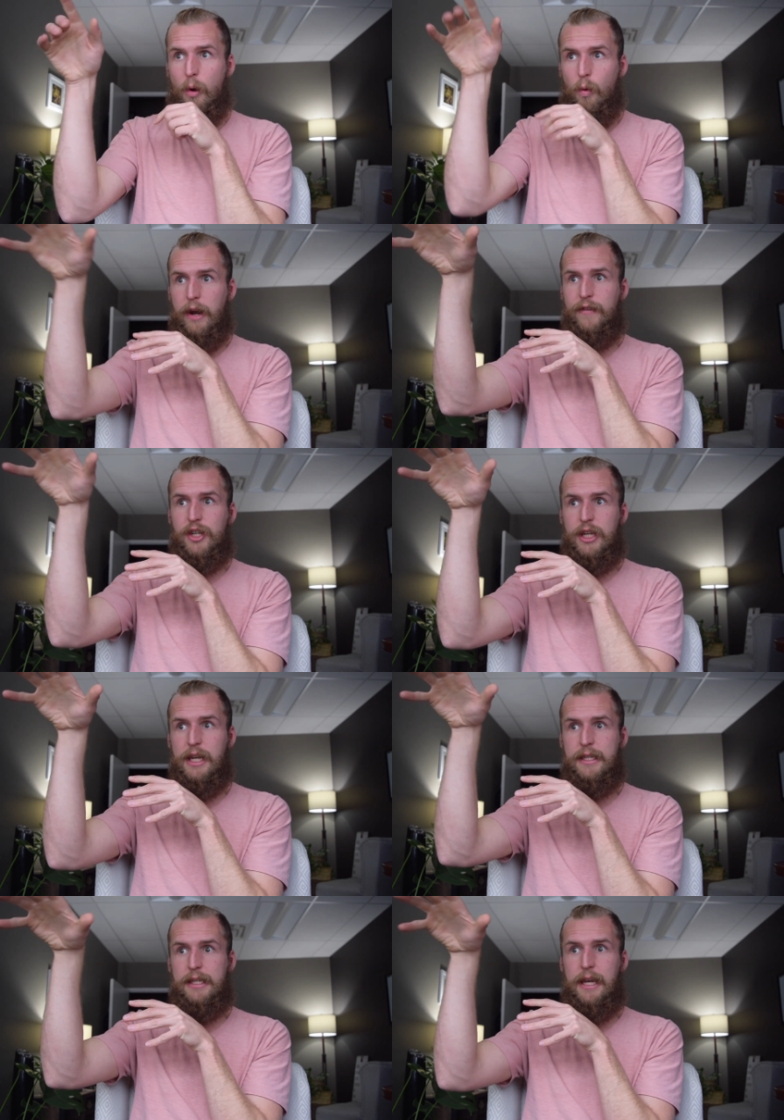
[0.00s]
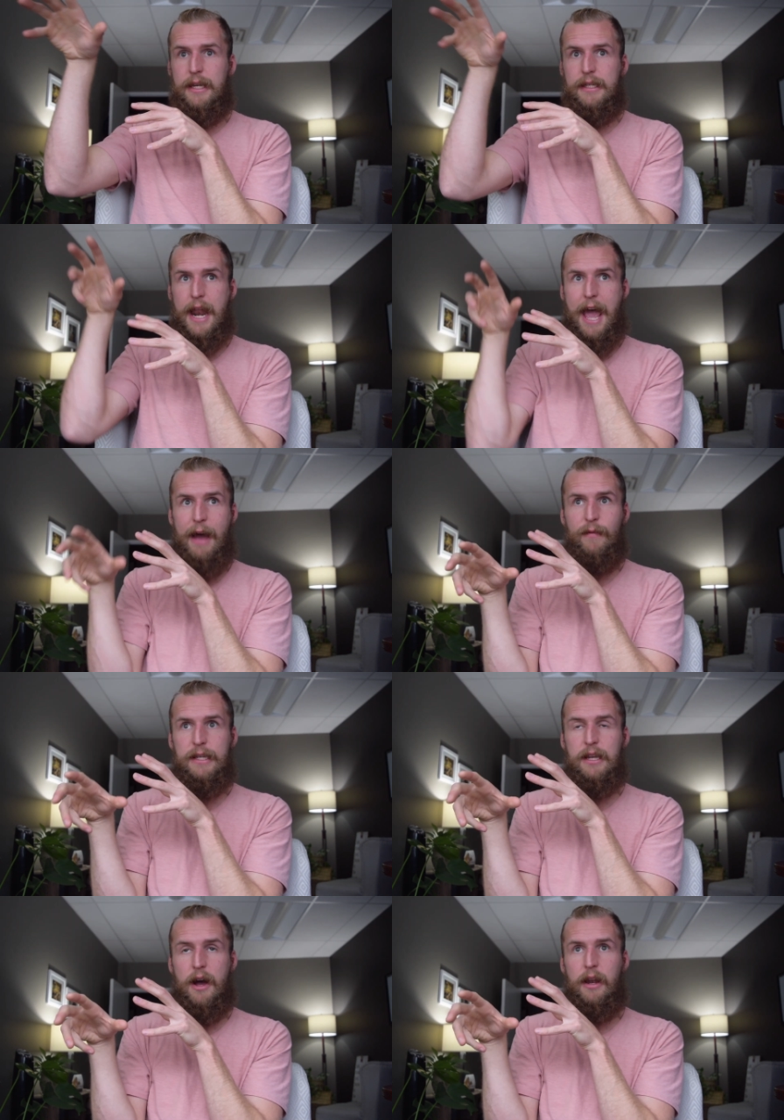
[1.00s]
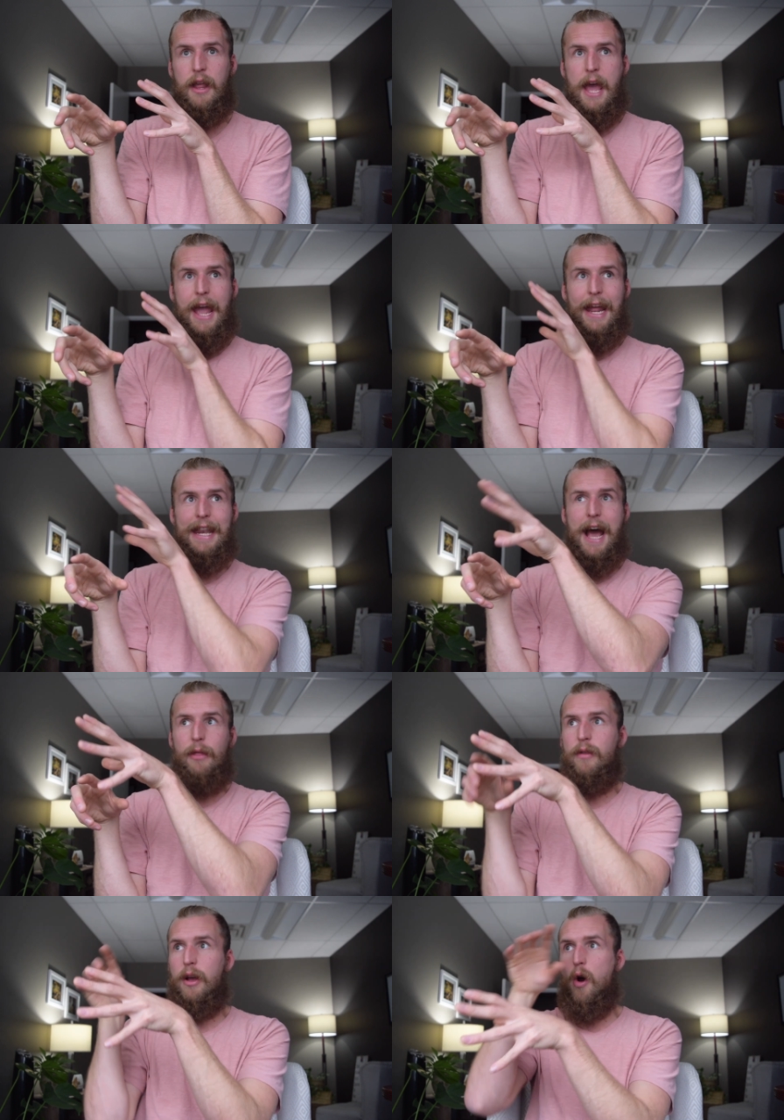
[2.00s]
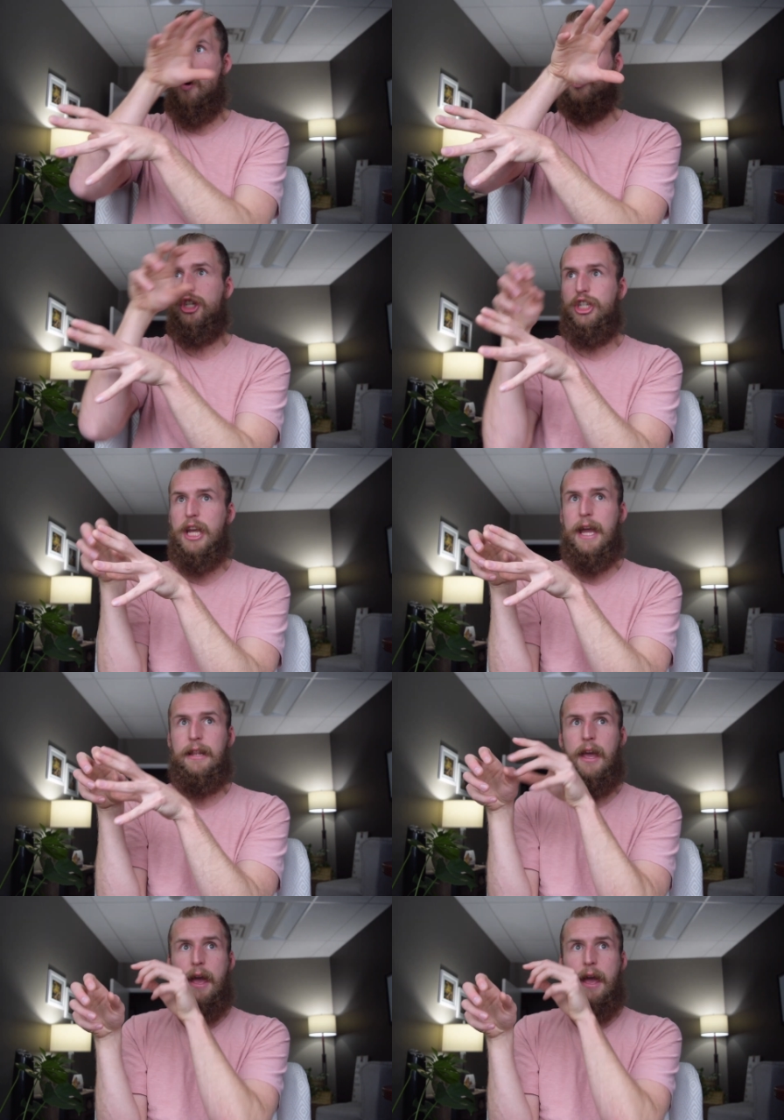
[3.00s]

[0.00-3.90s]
what if she sees that I have a son and now they're like, oh shit,